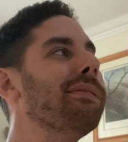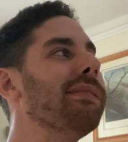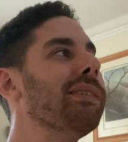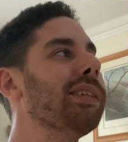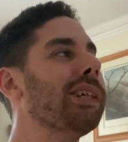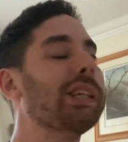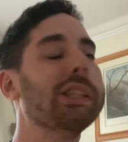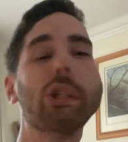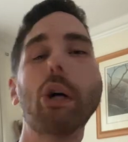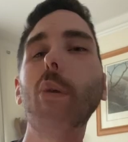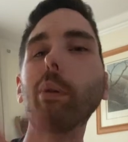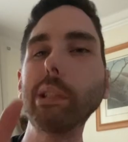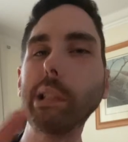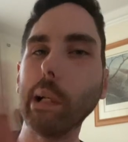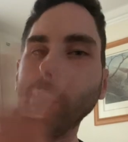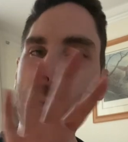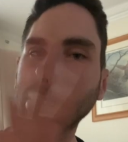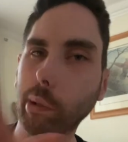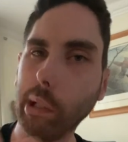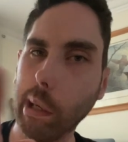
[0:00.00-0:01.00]
Because always
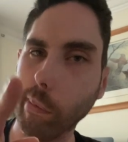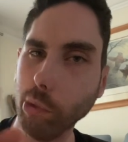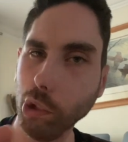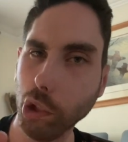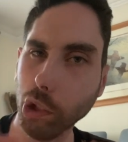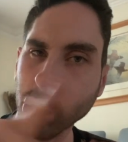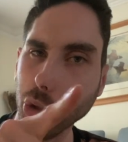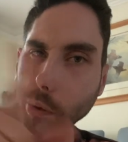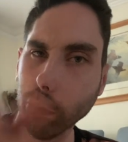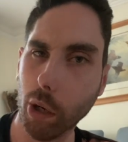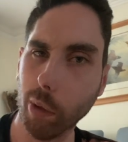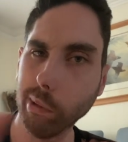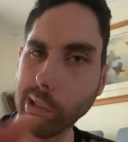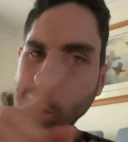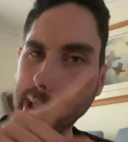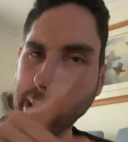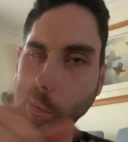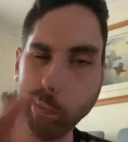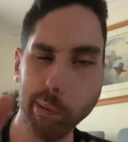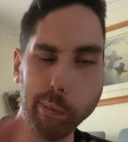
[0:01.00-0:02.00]
like people come to you.
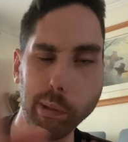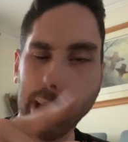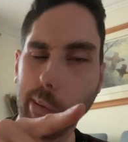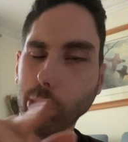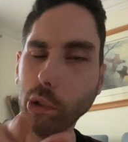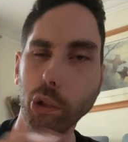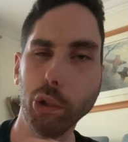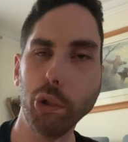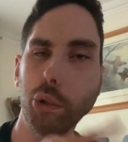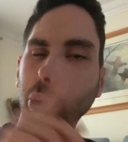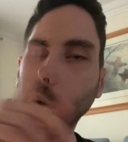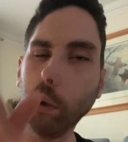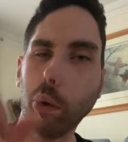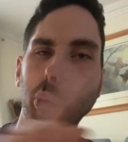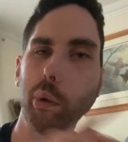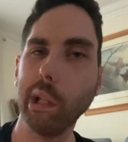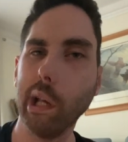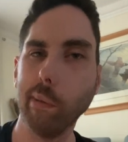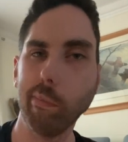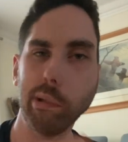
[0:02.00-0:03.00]
Don't go
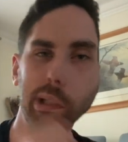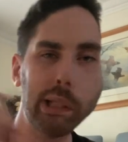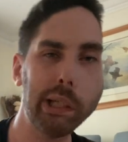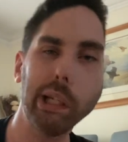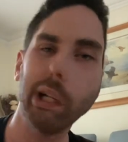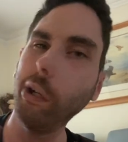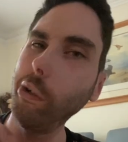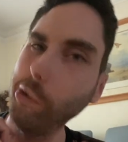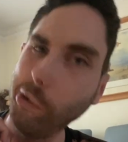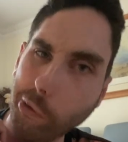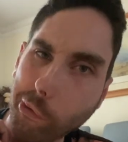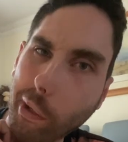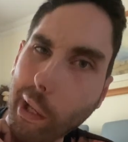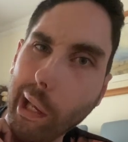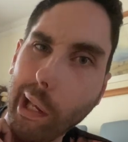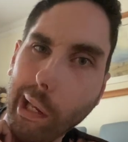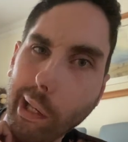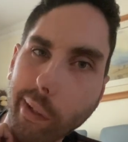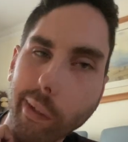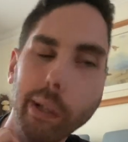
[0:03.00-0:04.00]
to them thinking, are you
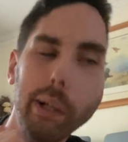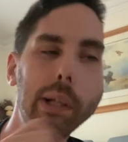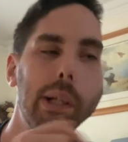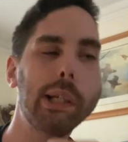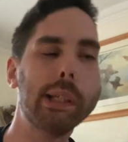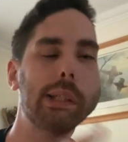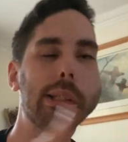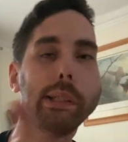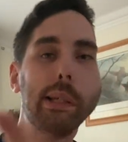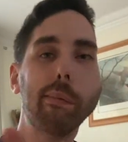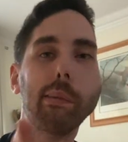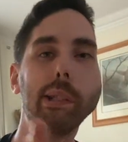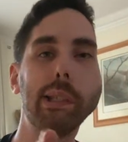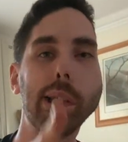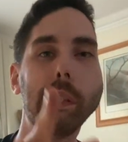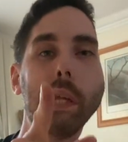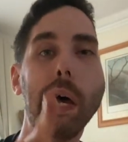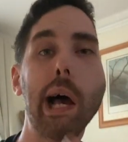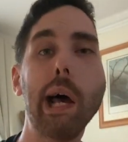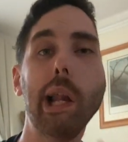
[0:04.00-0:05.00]
gay? Because someone
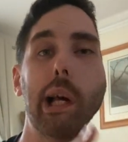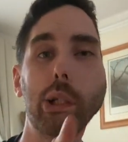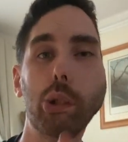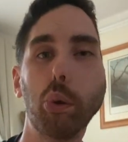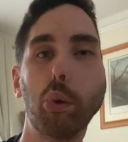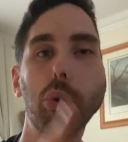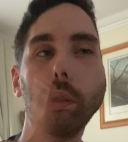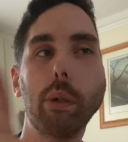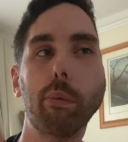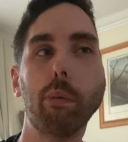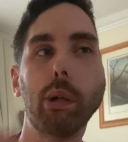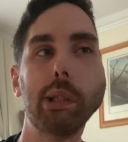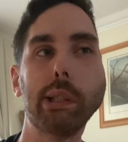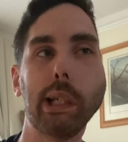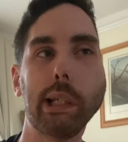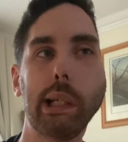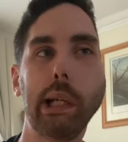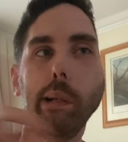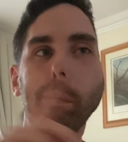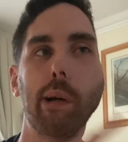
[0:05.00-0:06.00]
did that, and I told them once I
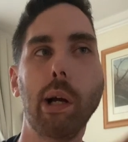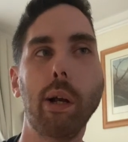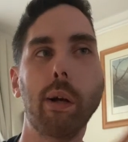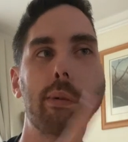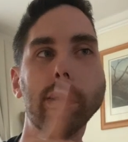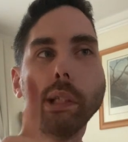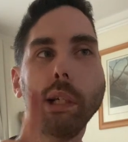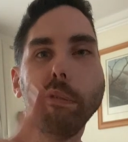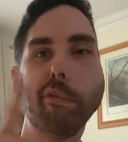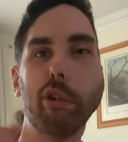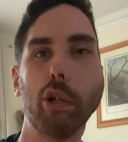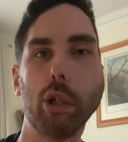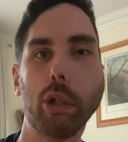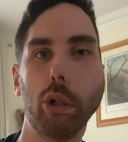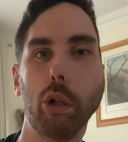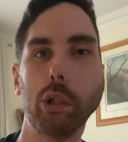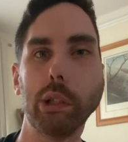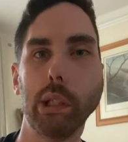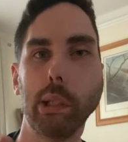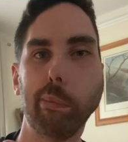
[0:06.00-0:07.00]
came out, I was like, for a
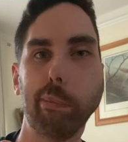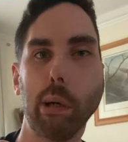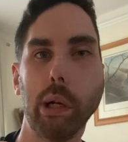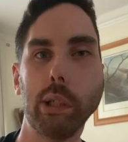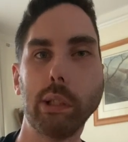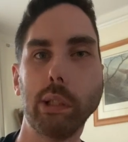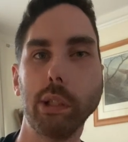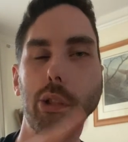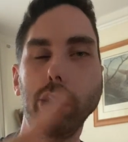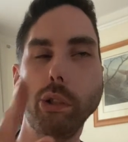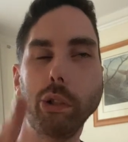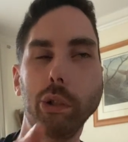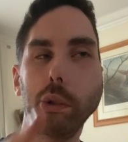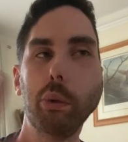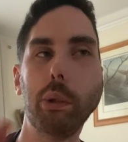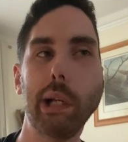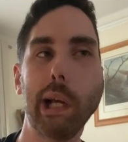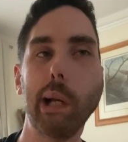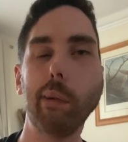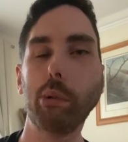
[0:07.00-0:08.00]
closeted person, you
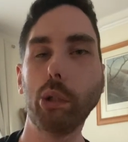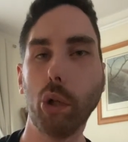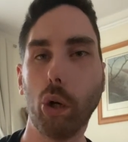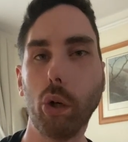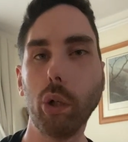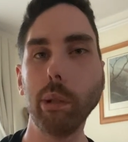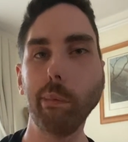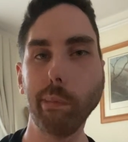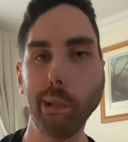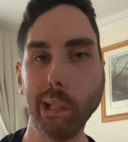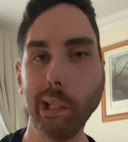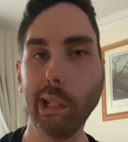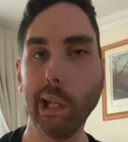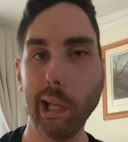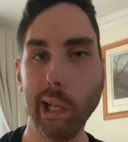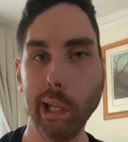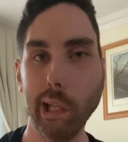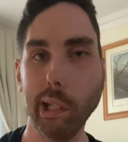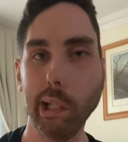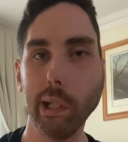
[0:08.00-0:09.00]
kept calling me
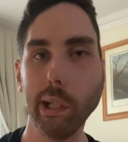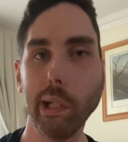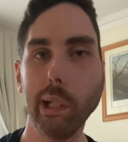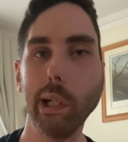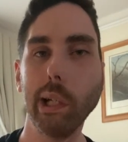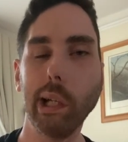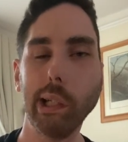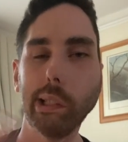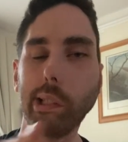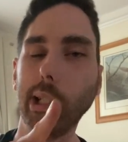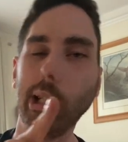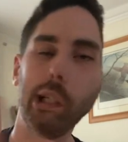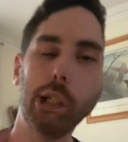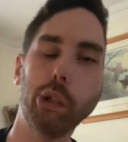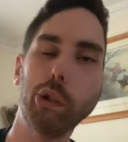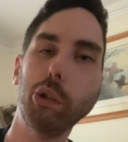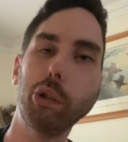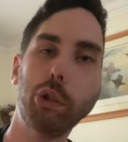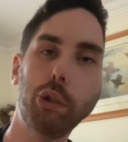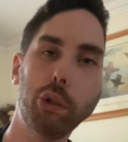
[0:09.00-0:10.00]
gay and saying,
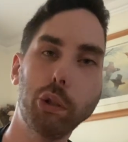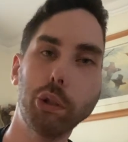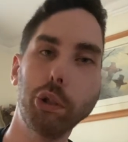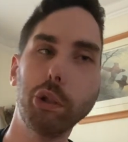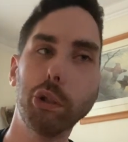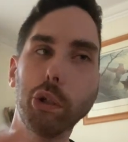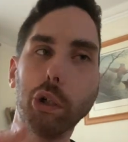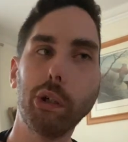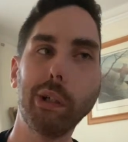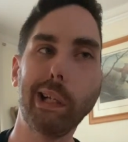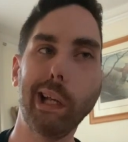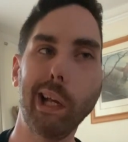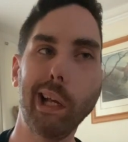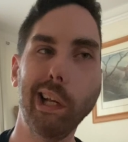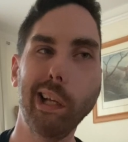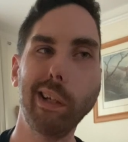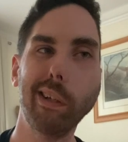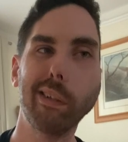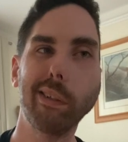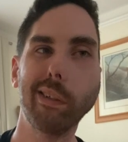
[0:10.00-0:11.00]
are you sure you're not
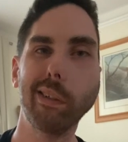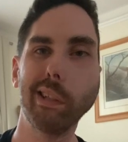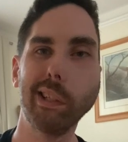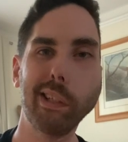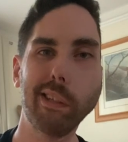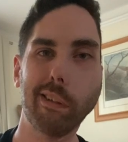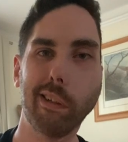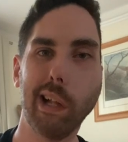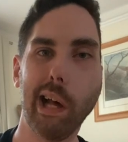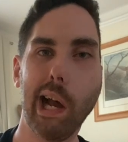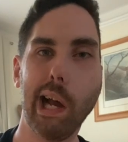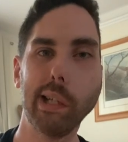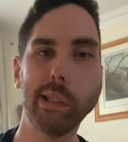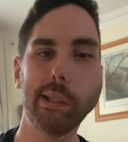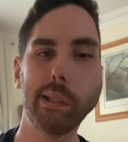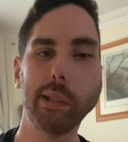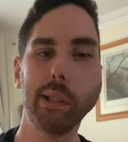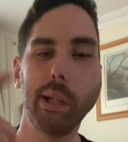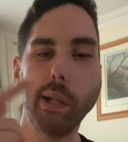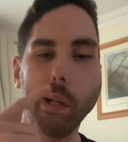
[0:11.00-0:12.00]
gay, in class